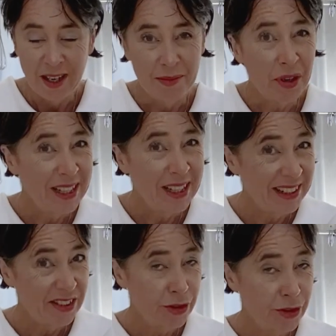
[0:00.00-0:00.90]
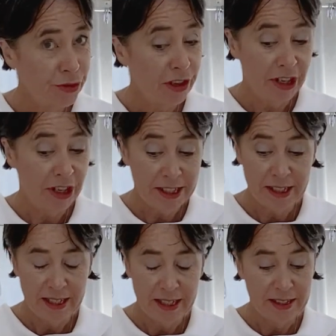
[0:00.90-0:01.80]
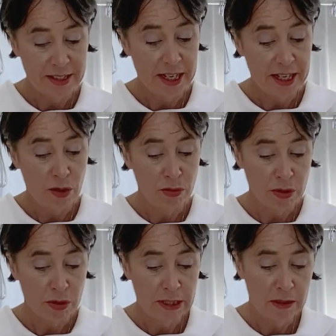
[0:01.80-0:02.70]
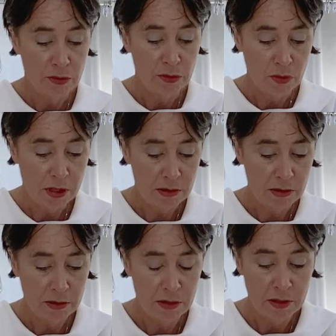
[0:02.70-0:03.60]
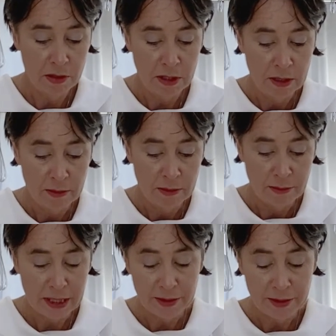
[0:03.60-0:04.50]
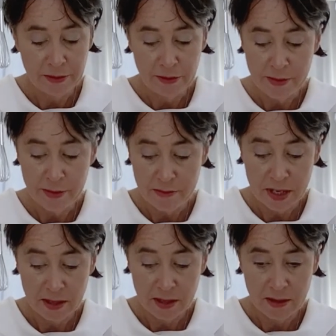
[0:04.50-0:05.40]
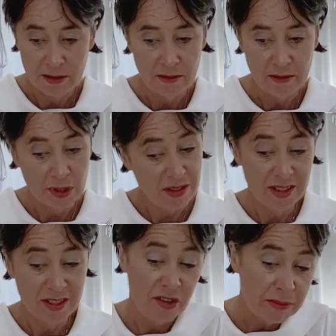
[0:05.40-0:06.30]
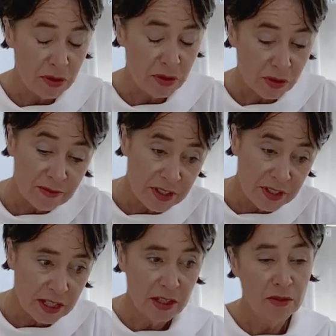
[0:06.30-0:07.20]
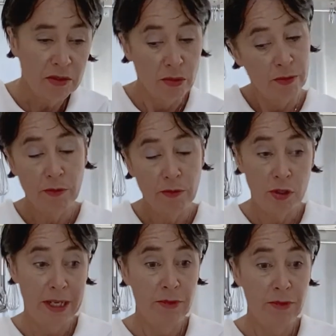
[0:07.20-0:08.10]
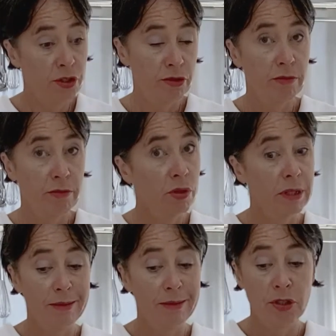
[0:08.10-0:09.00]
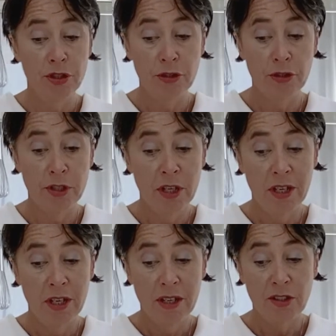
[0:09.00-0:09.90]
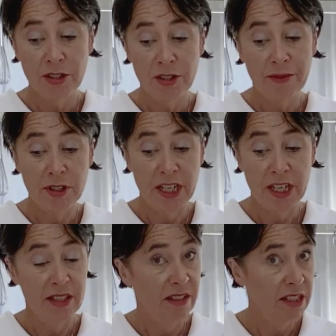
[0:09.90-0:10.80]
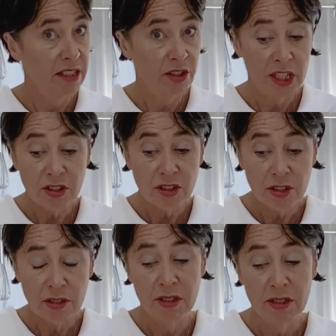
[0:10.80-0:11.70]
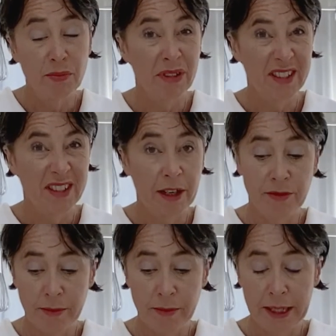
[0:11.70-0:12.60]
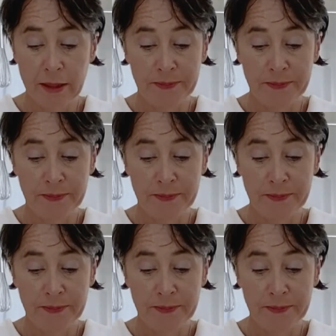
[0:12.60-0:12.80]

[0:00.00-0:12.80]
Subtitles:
I'm going to leave it to dry and see how it looks in a little while. But remember, because it's only milk and vinegar, if we've used lemon juice, milk and lemon juice, just everyday things in your kitchen, it's pretty safe to make.